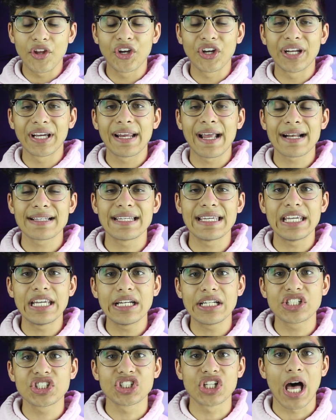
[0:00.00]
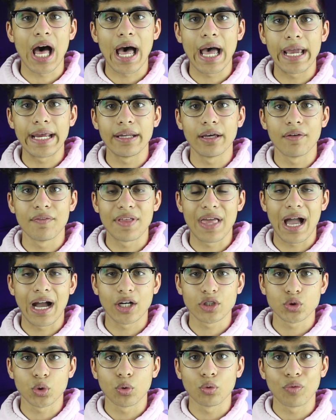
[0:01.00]
you're going to connect to each side of the
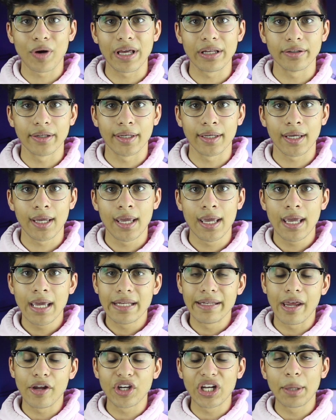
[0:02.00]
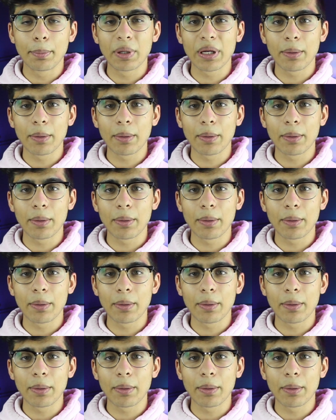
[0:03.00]
actual railing. Now you're going to put